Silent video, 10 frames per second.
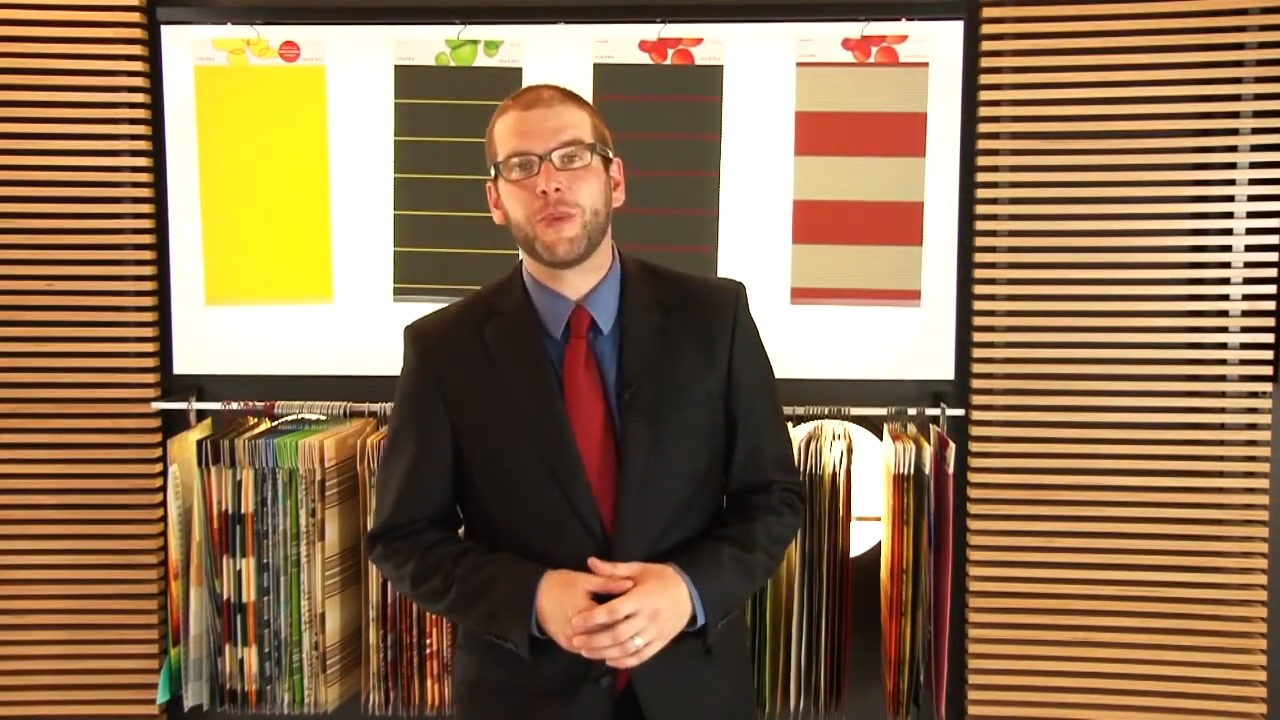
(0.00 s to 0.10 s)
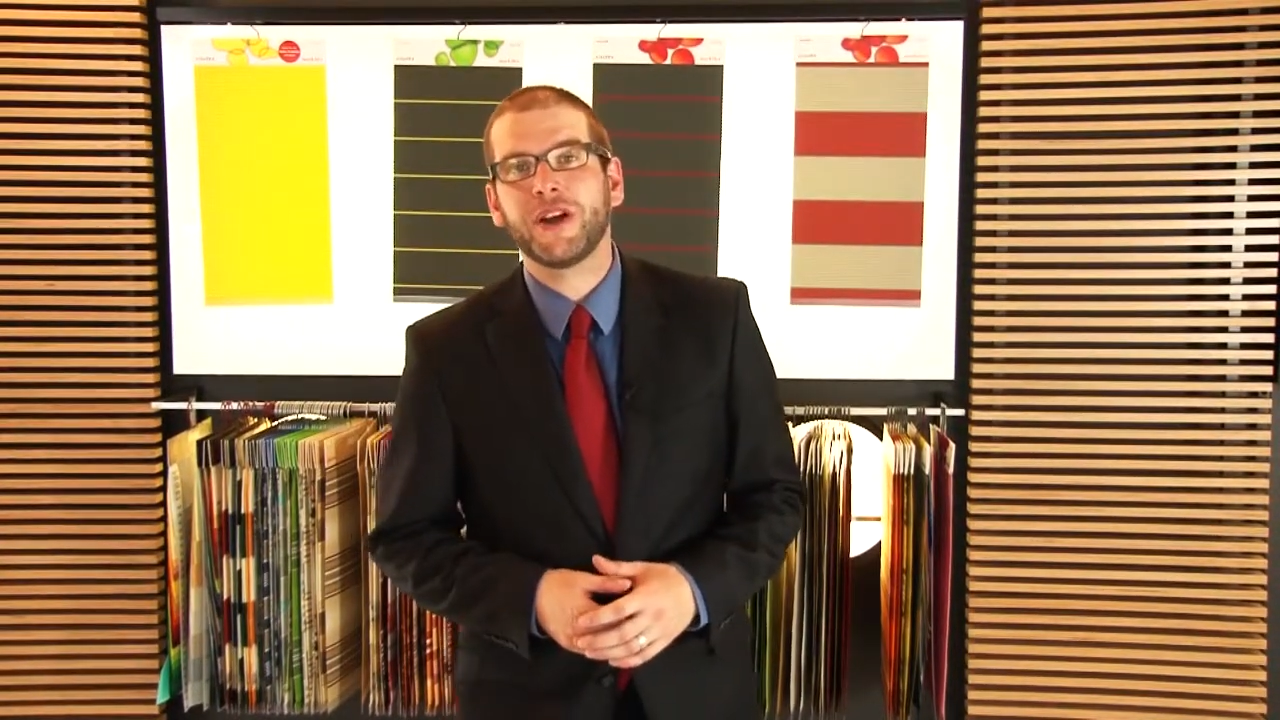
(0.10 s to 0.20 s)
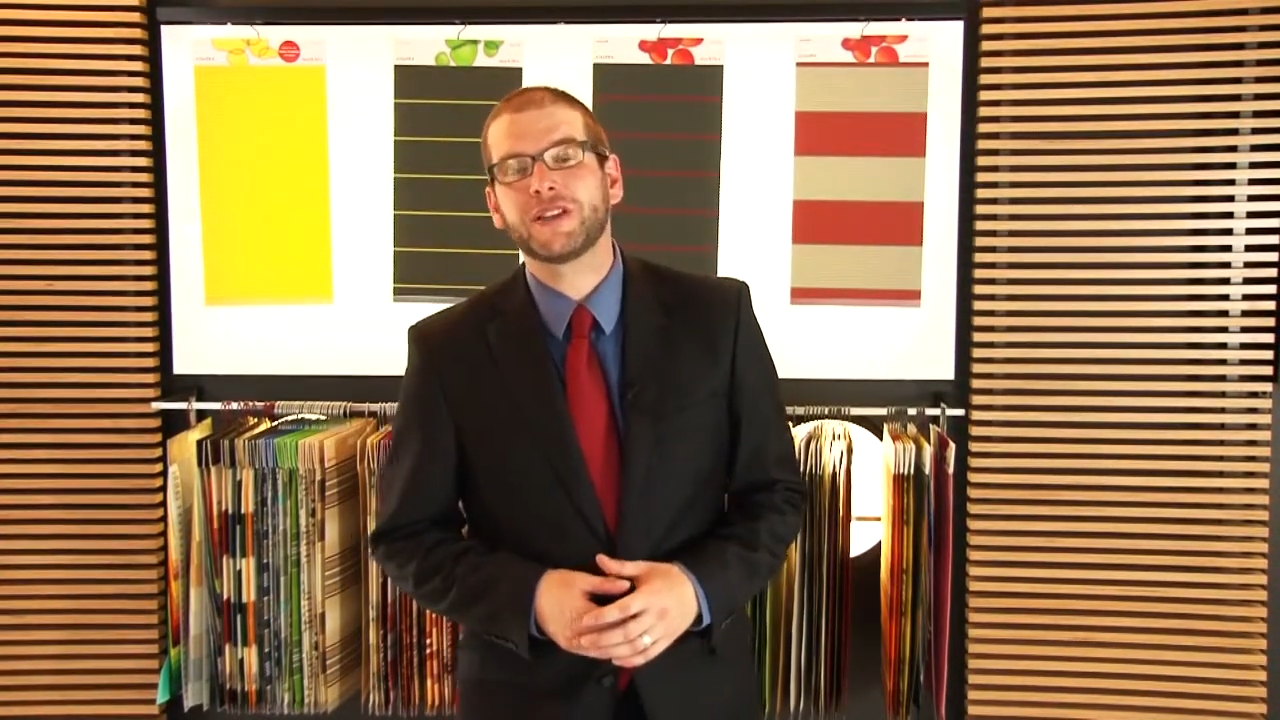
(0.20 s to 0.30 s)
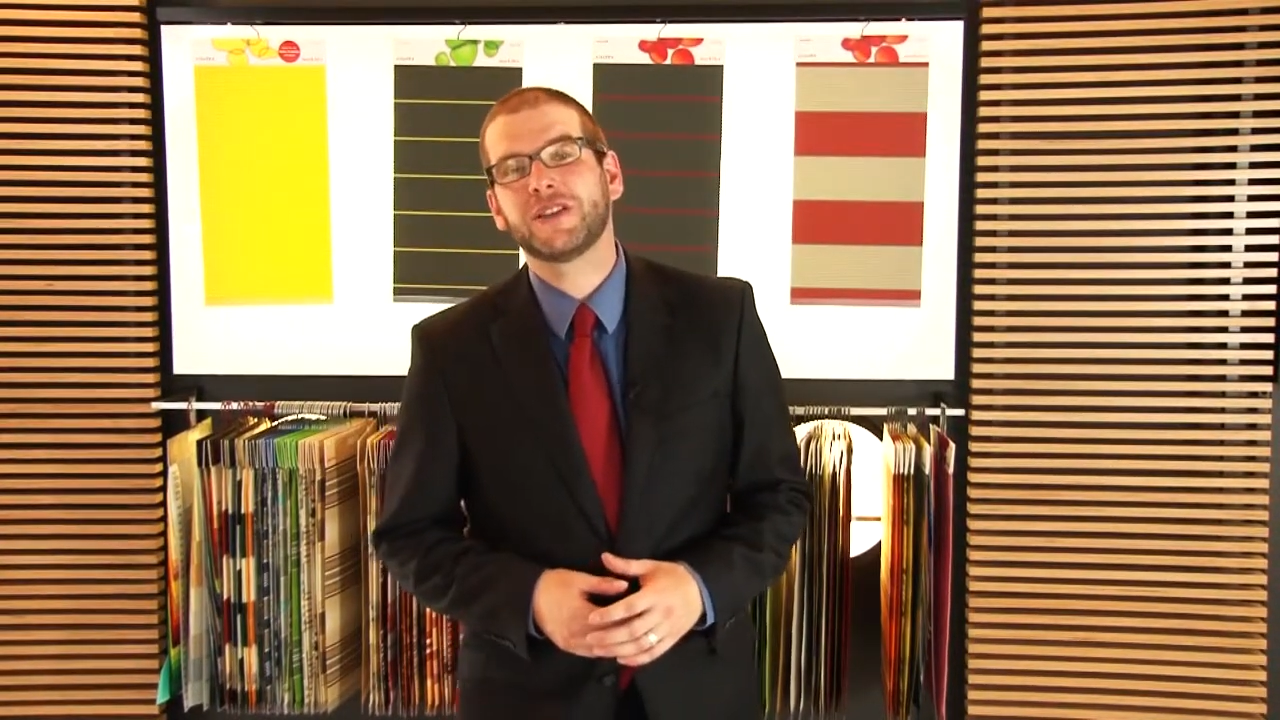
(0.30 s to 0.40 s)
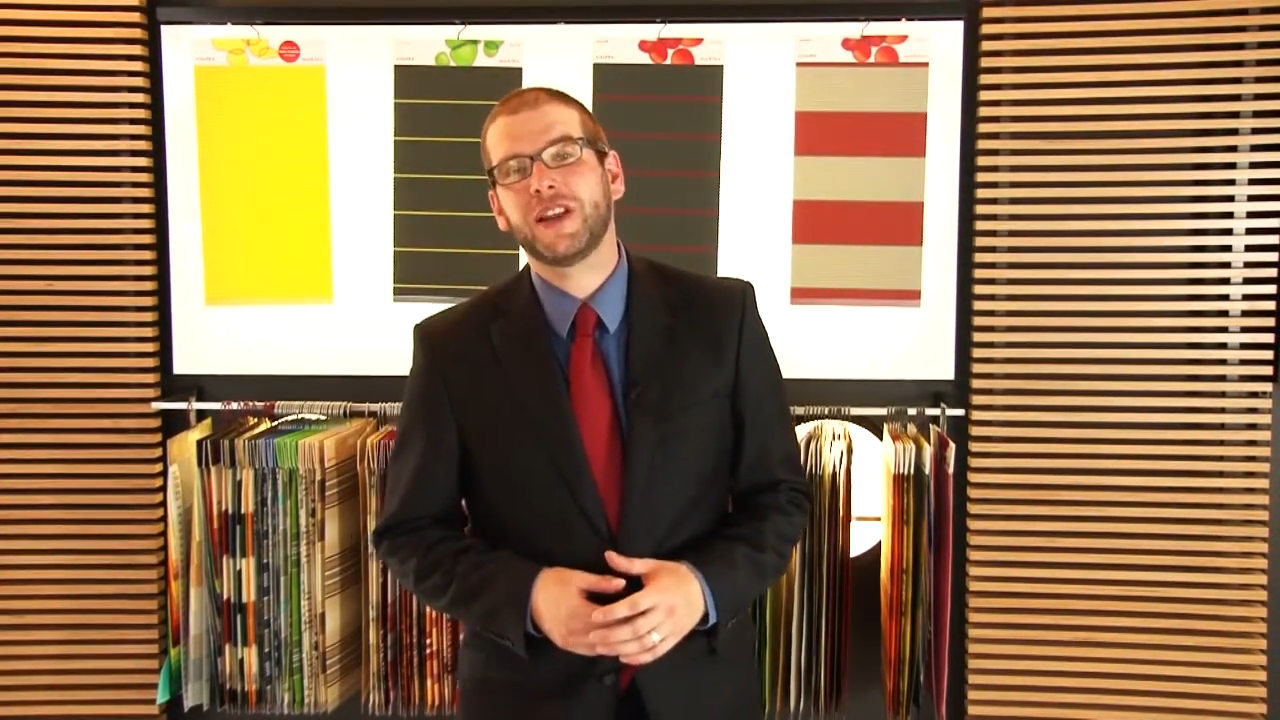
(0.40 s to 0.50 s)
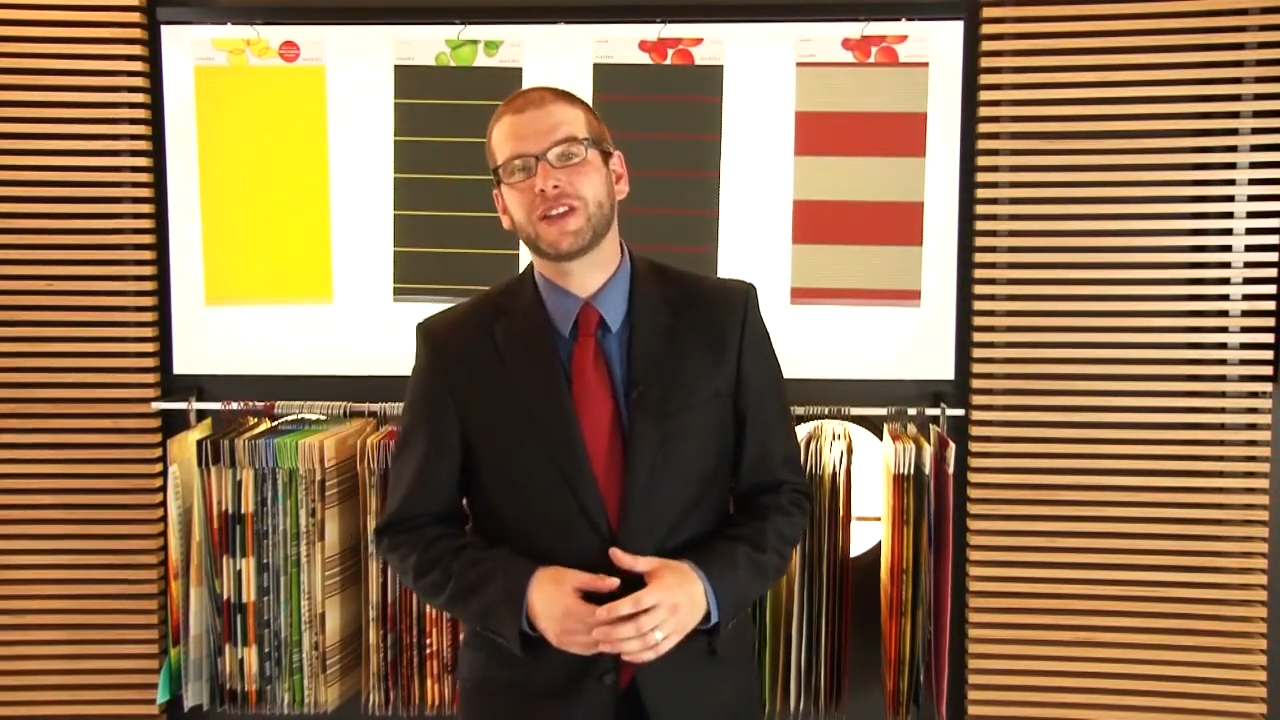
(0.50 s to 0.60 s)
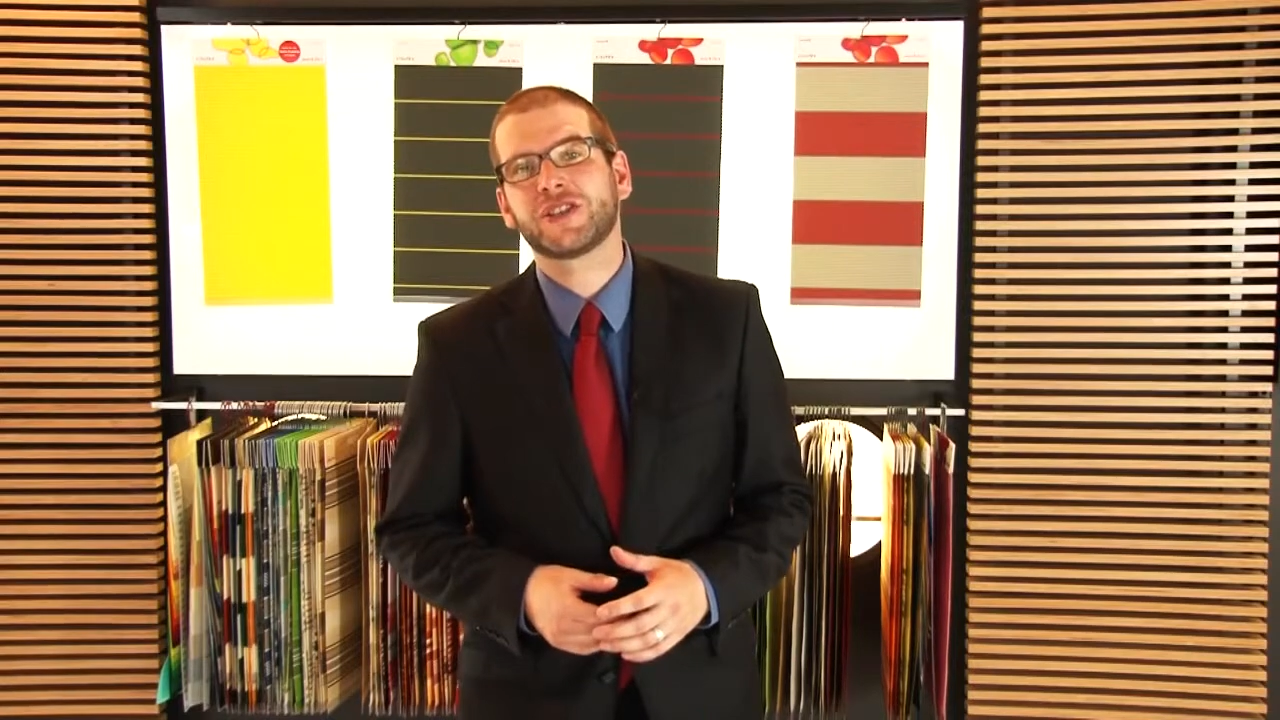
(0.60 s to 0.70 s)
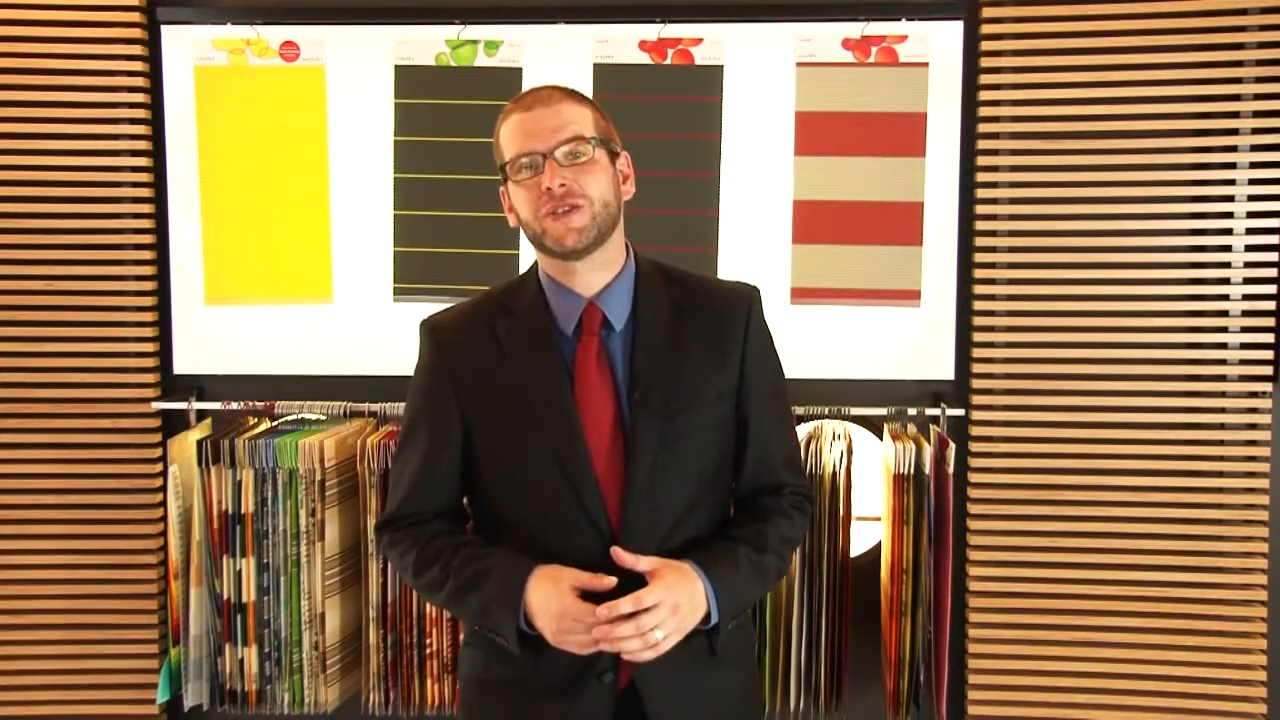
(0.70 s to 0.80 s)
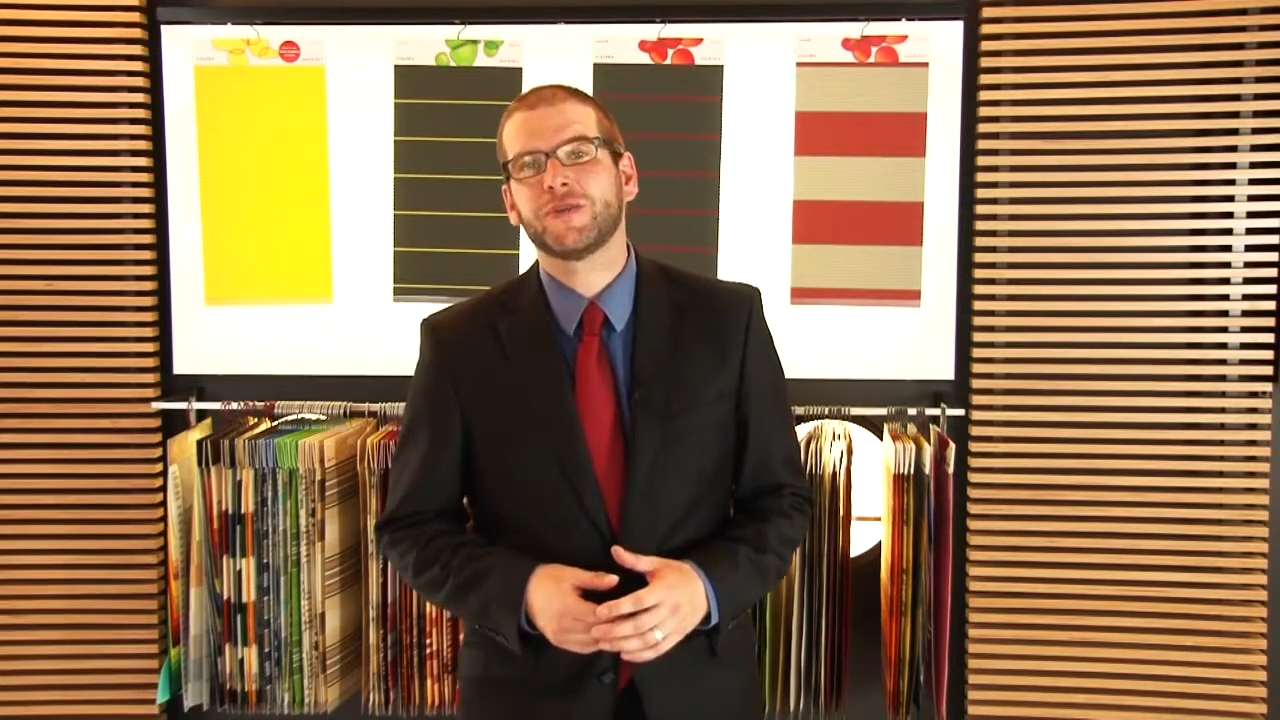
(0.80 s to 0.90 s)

wide selection